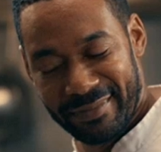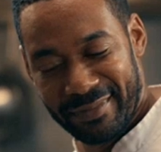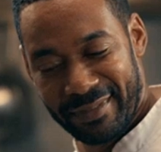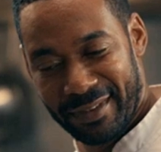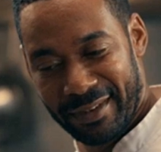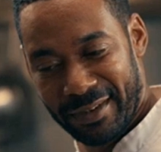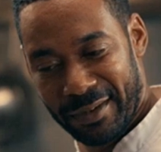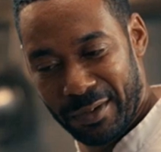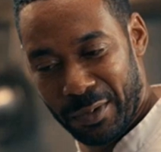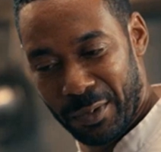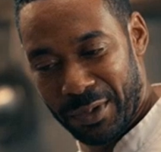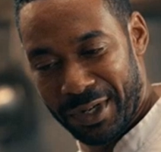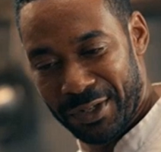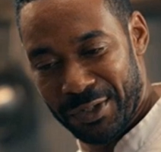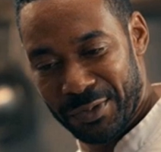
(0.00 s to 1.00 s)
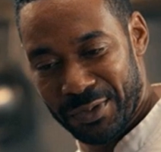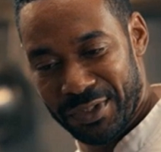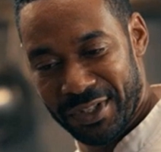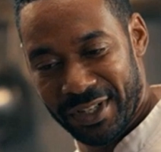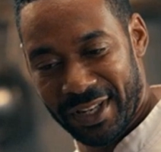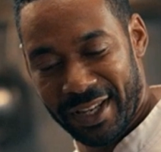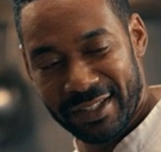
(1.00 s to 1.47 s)
what you would like to see
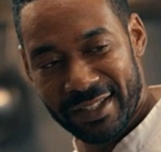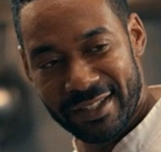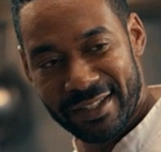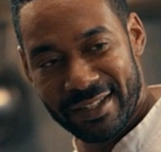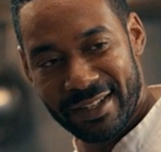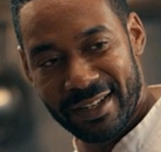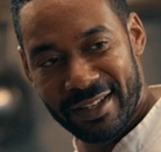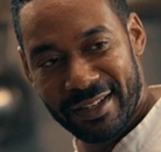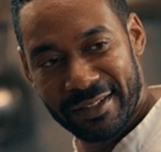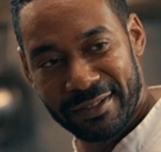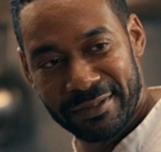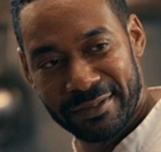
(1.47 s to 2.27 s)
in our next video.